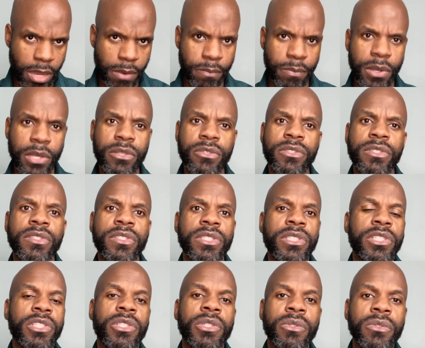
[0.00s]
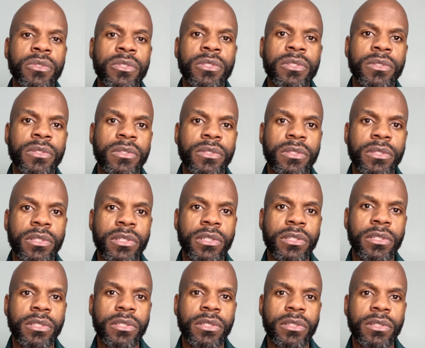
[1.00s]
Brothers and sisters,
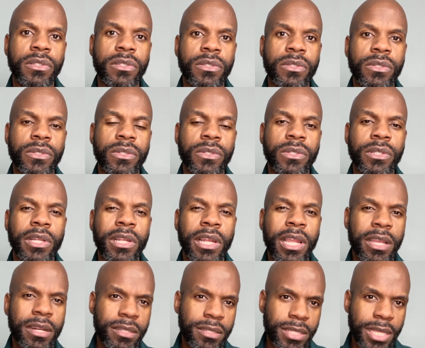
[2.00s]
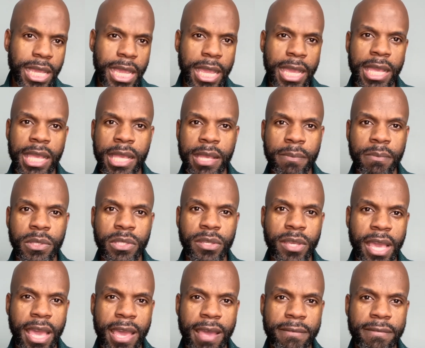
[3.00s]
let us aim to
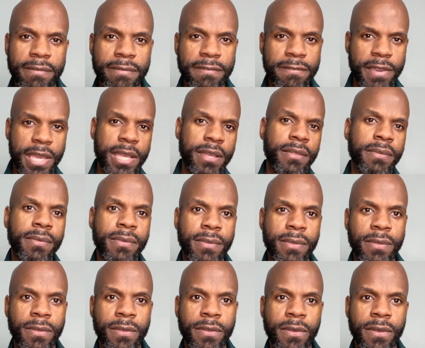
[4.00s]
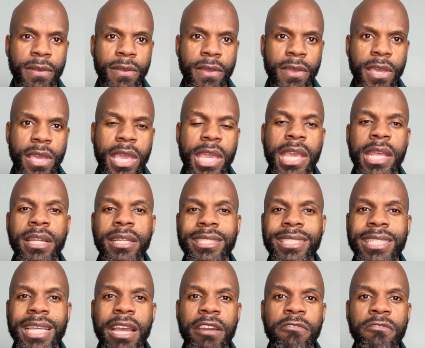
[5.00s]
have faith in a
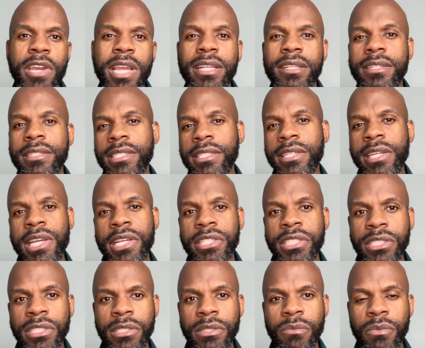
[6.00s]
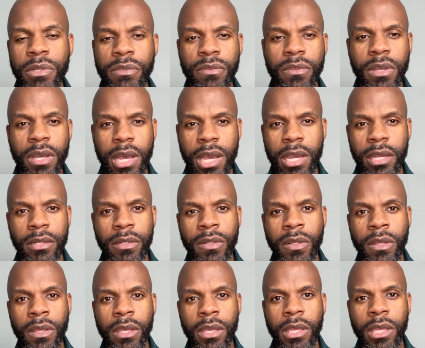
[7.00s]
direct connection with God
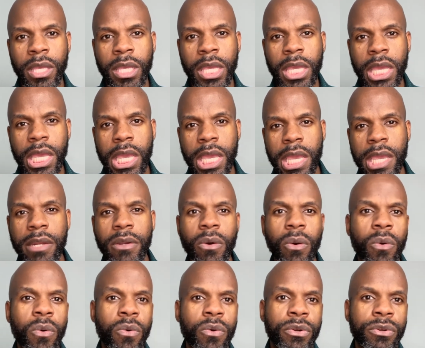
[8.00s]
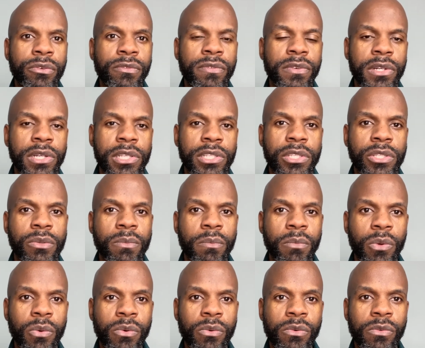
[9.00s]
in order for us to
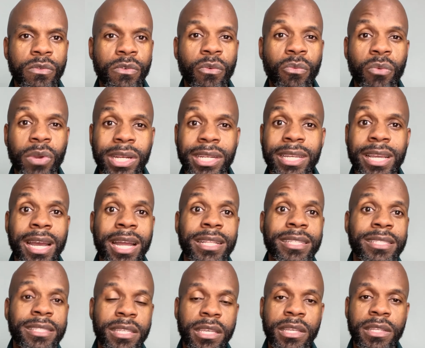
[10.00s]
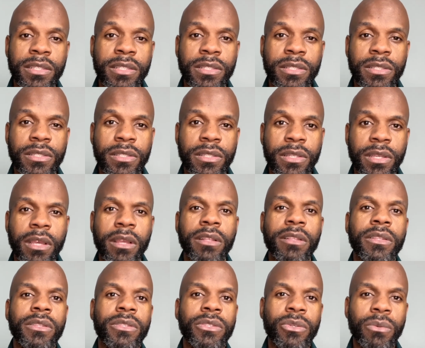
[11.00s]
move when God says
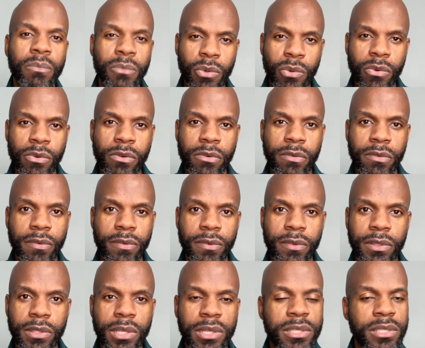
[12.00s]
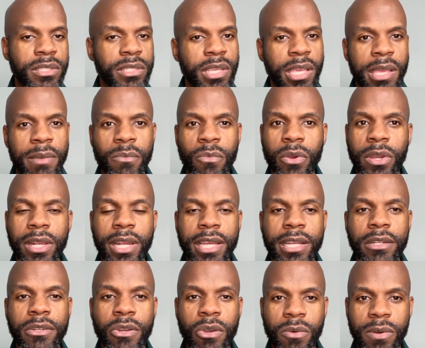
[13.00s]
to move, the same way
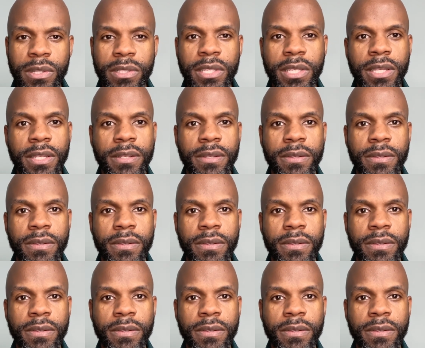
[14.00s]
like Noah did.